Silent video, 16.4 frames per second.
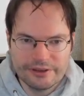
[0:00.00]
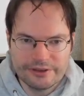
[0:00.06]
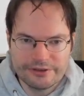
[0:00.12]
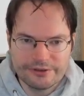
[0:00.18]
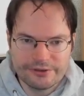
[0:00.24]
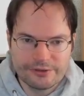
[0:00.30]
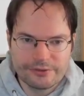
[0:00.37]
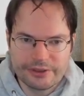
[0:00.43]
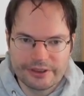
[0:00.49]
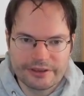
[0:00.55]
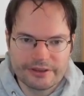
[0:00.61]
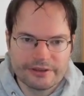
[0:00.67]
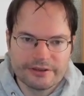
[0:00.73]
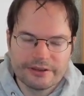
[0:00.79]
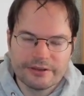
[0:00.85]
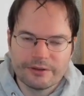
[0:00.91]
trick
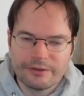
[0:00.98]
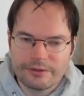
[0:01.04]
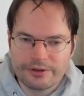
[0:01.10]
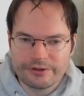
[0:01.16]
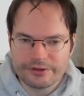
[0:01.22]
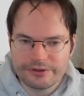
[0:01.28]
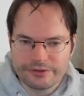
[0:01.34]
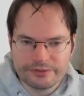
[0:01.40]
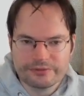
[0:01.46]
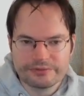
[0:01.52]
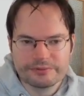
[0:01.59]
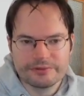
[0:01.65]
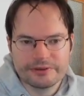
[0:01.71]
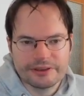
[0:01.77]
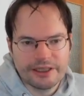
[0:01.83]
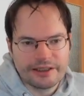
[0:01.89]
in order to
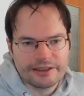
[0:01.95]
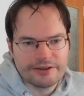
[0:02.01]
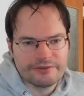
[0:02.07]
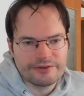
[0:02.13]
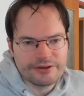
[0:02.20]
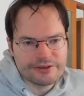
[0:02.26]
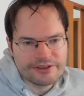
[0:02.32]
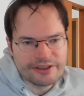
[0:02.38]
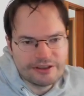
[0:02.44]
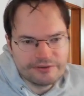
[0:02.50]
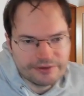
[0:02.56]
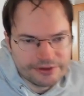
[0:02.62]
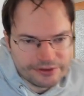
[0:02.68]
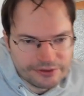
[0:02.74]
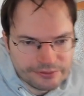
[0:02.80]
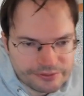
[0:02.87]
give yourself a
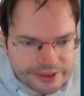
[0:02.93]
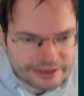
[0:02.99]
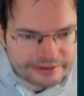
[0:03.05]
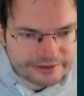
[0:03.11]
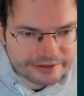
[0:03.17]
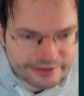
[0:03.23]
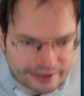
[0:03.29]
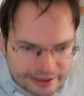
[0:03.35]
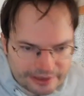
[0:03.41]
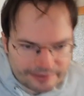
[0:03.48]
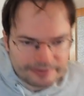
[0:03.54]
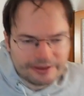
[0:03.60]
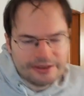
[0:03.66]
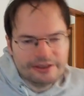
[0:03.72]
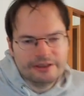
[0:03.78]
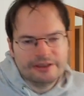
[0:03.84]
new data type
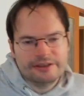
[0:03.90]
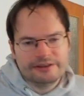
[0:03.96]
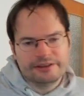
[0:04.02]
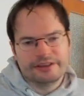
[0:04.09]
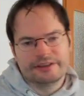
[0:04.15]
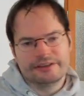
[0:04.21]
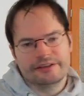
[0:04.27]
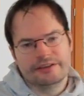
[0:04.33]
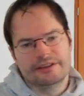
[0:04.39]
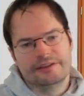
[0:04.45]
that